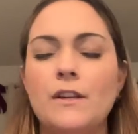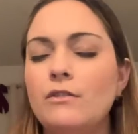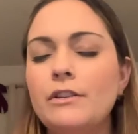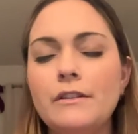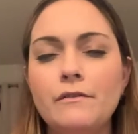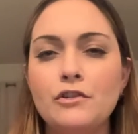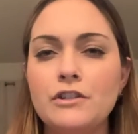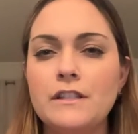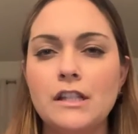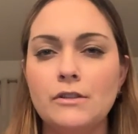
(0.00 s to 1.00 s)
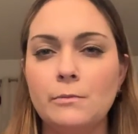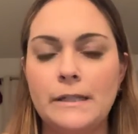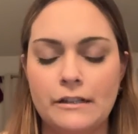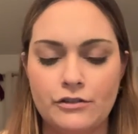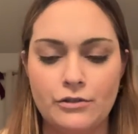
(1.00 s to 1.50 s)
Looking for just a little bit
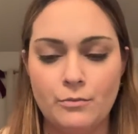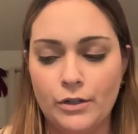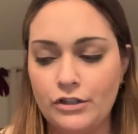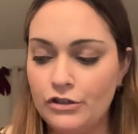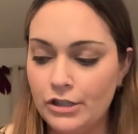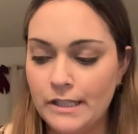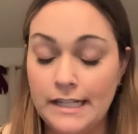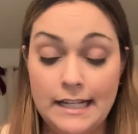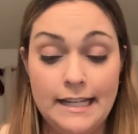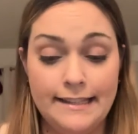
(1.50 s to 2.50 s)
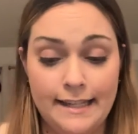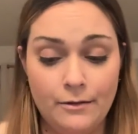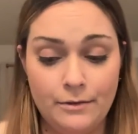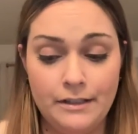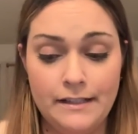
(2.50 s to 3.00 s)
extra moisture, that
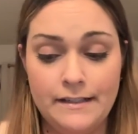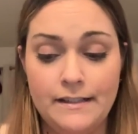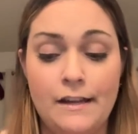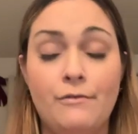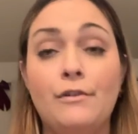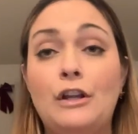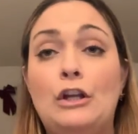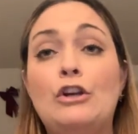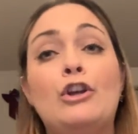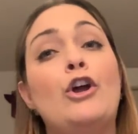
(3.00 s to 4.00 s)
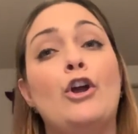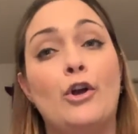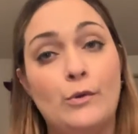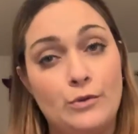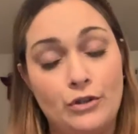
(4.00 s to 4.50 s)
one is a really good
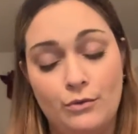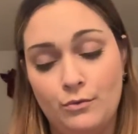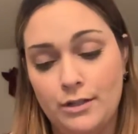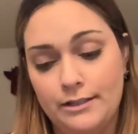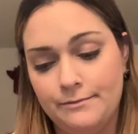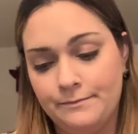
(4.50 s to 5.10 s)
go-to one.